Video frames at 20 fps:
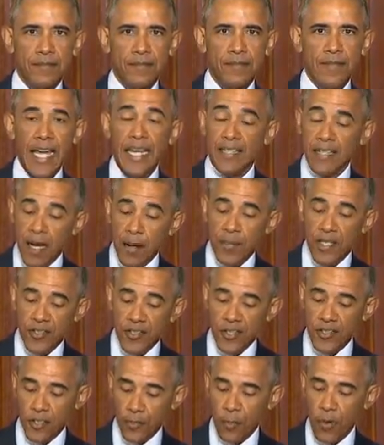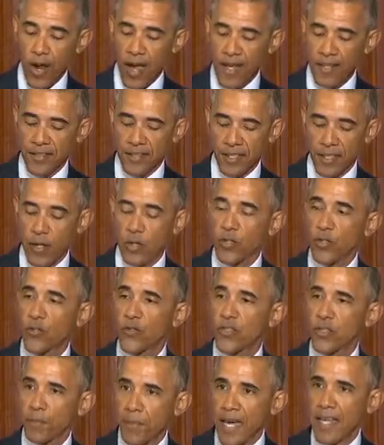that'd come as a surprise to those
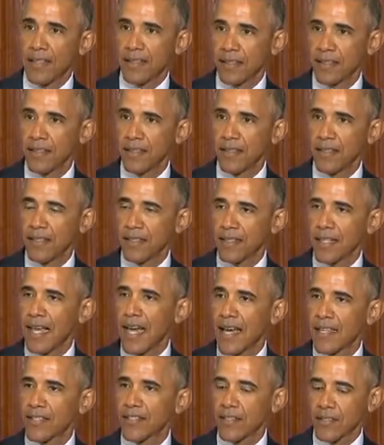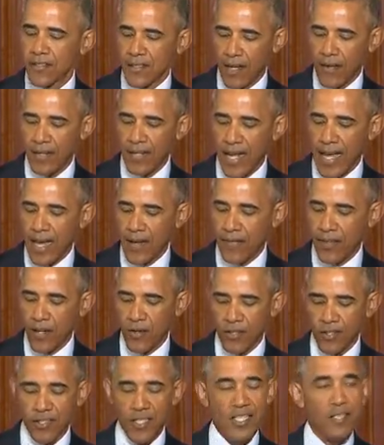who've spent these last 7.5
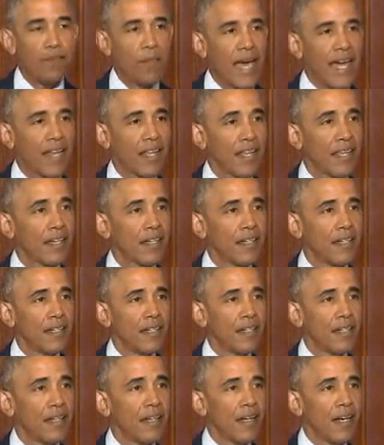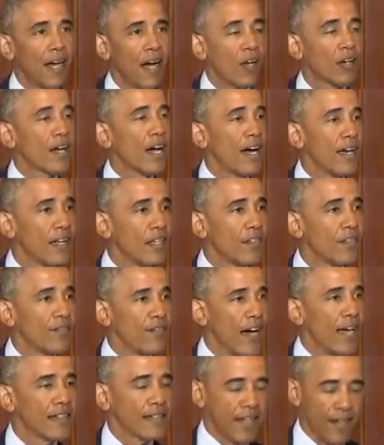years dismantling al-Qaeda and the
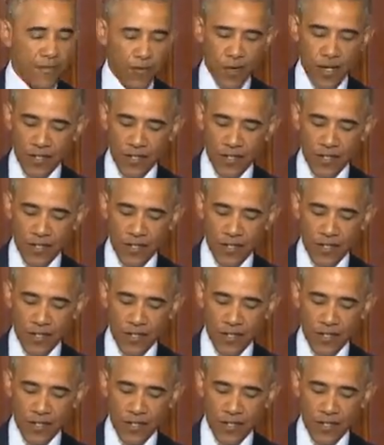Fatah, for